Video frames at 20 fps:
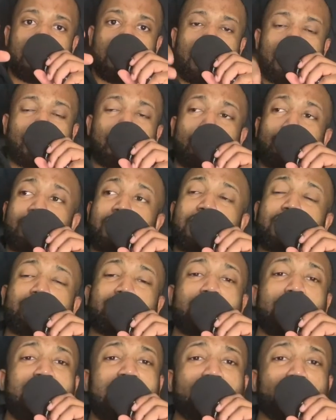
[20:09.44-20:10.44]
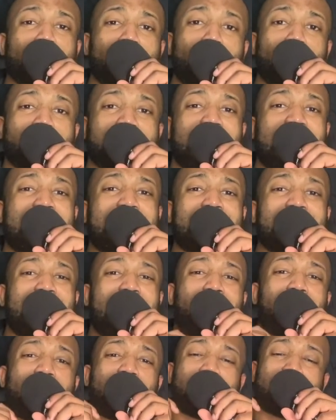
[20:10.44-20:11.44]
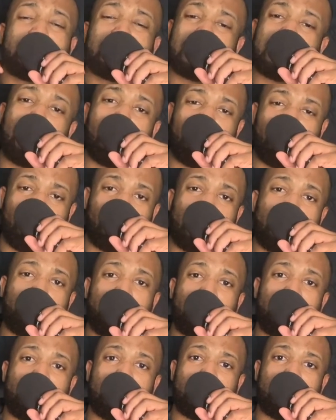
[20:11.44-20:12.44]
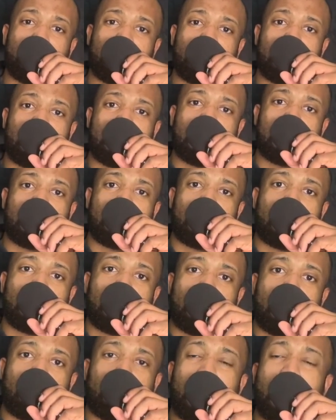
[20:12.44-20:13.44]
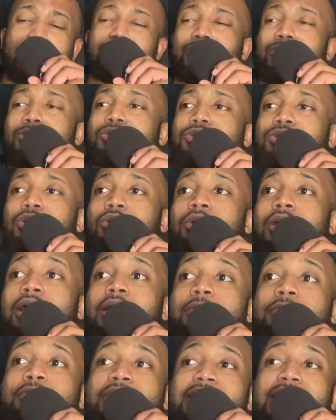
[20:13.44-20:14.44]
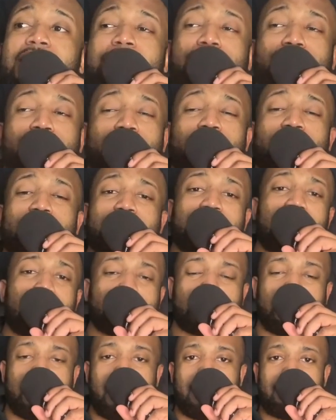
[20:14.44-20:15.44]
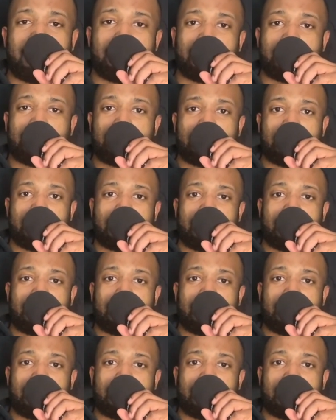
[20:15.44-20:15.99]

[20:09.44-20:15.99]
So you need to make sure you're taking care of yourself within, whilst also being able to reach out to others.